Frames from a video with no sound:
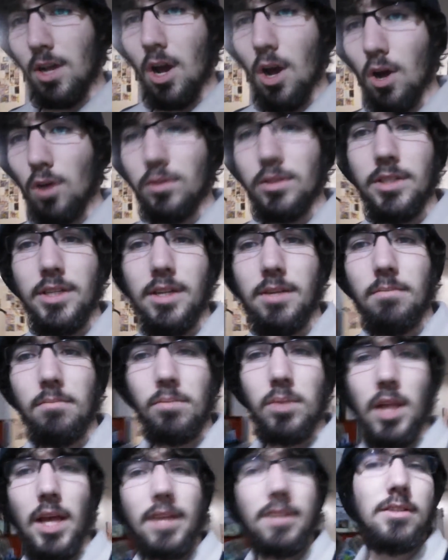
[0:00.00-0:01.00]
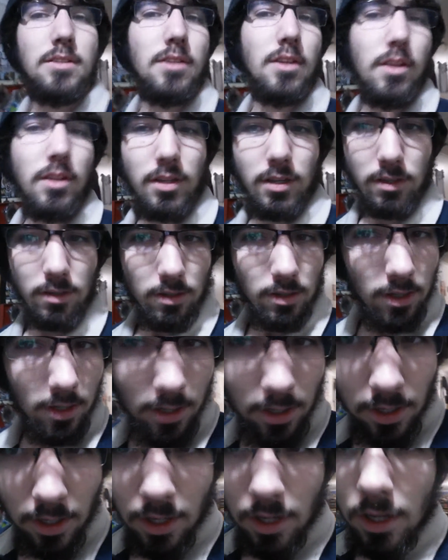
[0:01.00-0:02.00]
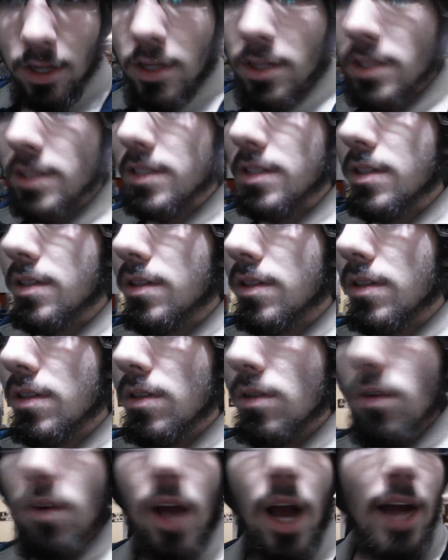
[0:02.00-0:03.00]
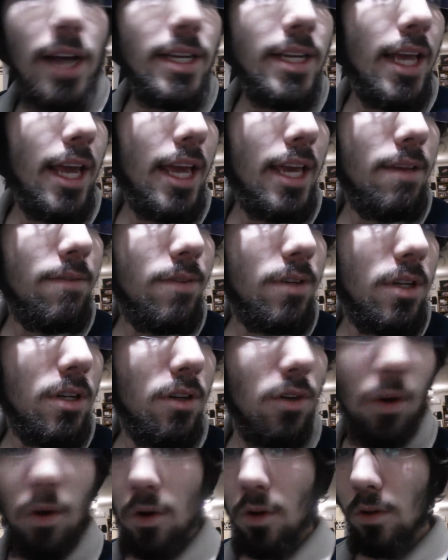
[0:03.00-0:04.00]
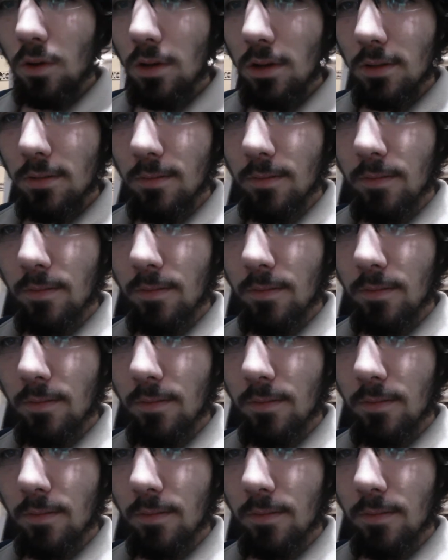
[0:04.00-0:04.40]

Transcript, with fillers: hold it in place so that doesn't look uneven at all.